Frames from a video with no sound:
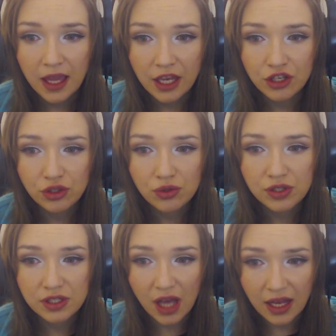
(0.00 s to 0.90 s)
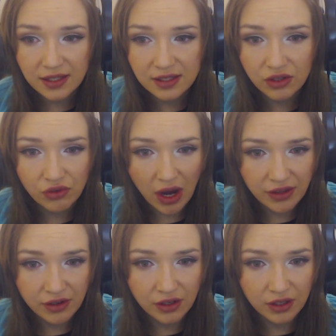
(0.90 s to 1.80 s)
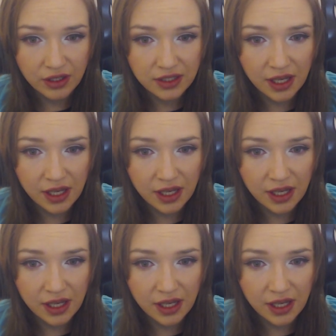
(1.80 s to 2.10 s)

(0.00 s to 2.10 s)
into stats rather